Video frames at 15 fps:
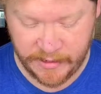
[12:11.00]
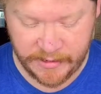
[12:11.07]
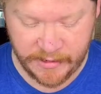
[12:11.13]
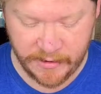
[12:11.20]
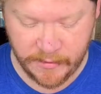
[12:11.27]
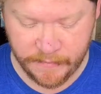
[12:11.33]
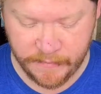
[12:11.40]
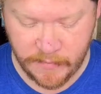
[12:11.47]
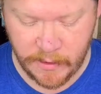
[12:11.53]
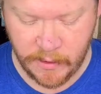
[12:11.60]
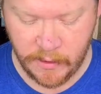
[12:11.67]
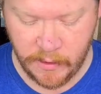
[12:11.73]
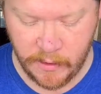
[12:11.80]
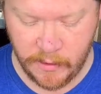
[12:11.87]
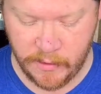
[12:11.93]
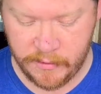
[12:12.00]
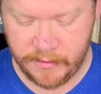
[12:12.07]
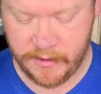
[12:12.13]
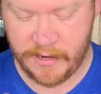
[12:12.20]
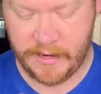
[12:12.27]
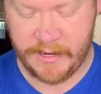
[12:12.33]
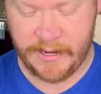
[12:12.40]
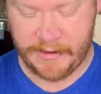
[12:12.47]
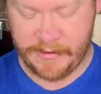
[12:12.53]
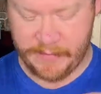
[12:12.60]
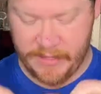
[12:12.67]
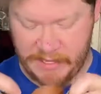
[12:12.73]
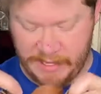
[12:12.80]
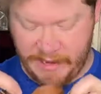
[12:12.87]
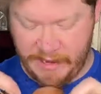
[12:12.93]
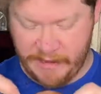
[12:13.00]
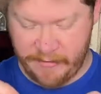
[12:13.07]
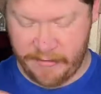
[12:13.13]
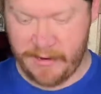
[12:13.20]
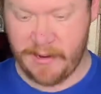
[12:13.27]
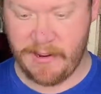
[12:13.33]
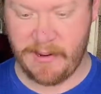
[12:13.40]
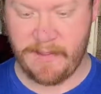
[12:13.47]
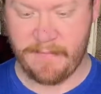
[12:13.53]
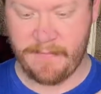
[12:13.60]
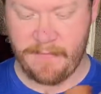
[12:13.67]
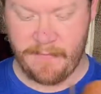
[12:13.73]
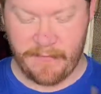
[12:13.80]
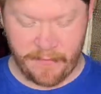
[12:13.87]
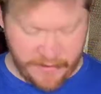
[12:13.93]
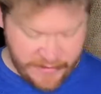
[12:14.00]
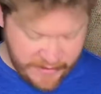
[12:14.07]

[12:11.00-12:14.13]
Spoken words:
here? Try to take some slack out for